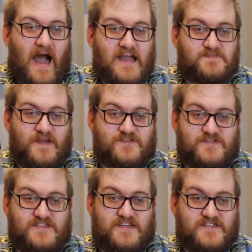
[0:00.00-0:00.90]
As petrol
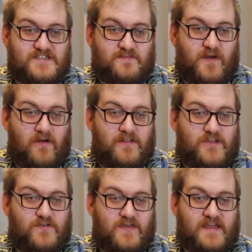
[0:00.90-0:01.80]
stations in part of
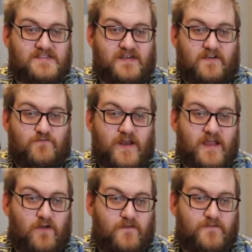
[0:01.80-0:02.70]
the UK started running
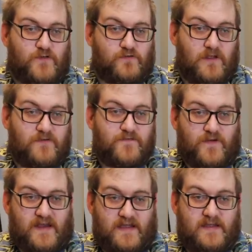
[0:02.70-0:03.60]
out of fuel on
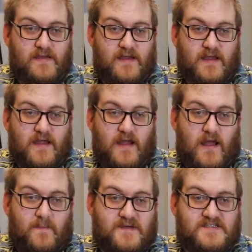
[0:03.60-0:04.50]
Friday,
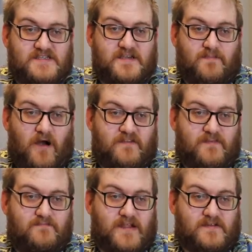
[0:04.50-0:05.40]
business at
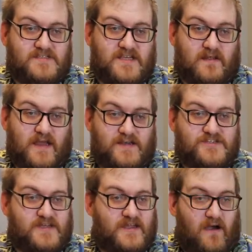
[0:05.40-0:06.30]
Martin Miller's
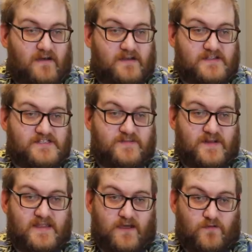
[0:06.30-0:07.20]
electric car dealership
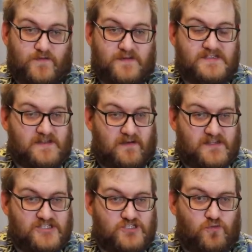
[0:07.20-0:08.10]
in Guildford
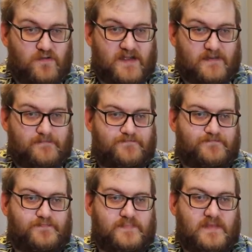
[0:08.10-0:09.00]
started soaring.
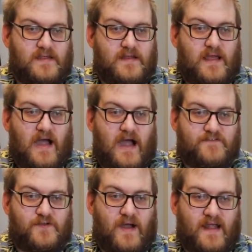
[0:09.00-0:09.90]

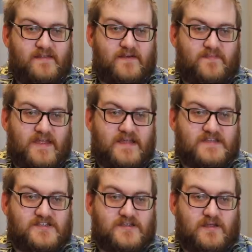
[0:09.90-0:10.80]
After what ended up being
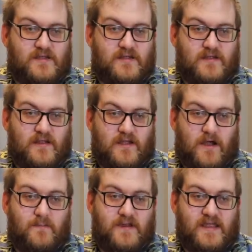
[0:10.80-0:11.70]
his
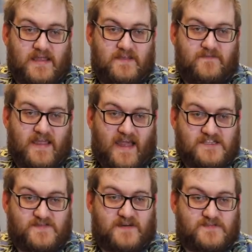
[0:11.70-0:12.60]
company EV
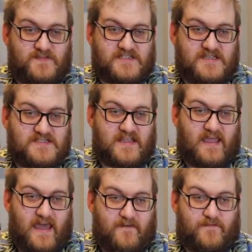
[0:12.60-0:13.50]
Expert's busiest
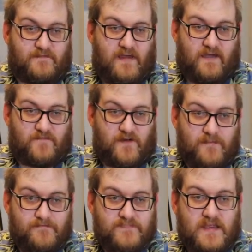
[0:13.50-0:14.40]
day ever,